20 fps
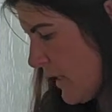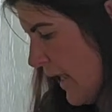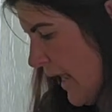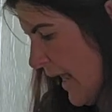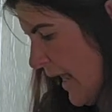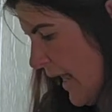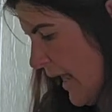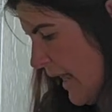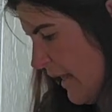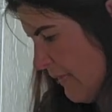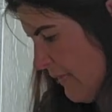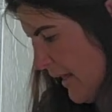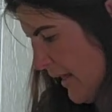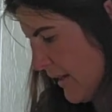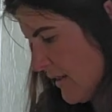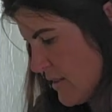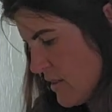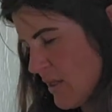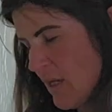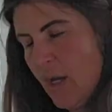And that
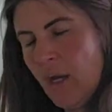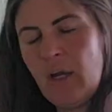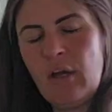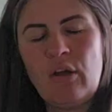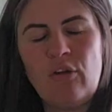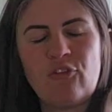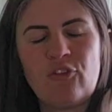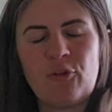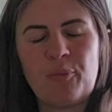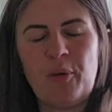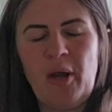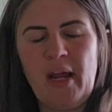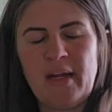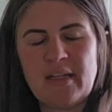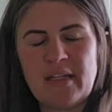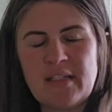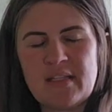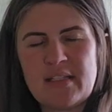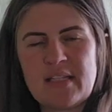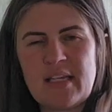is for
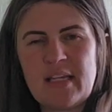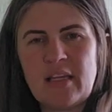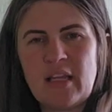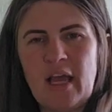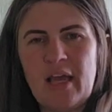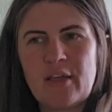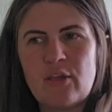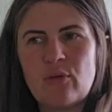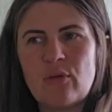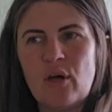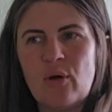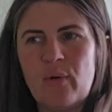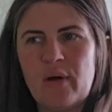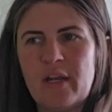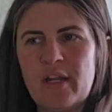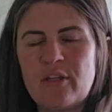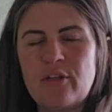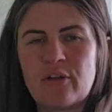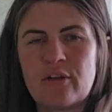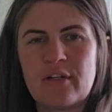pregnancy. Like, you don't want
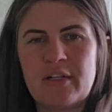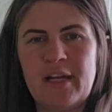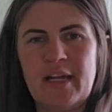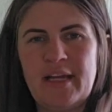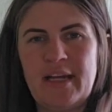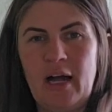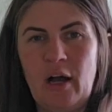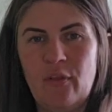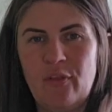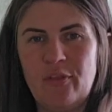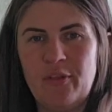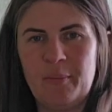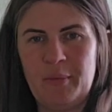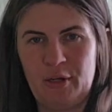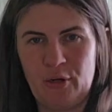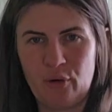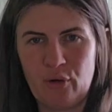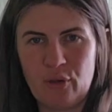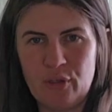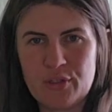to urinate out the
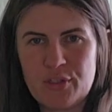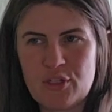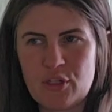minerals.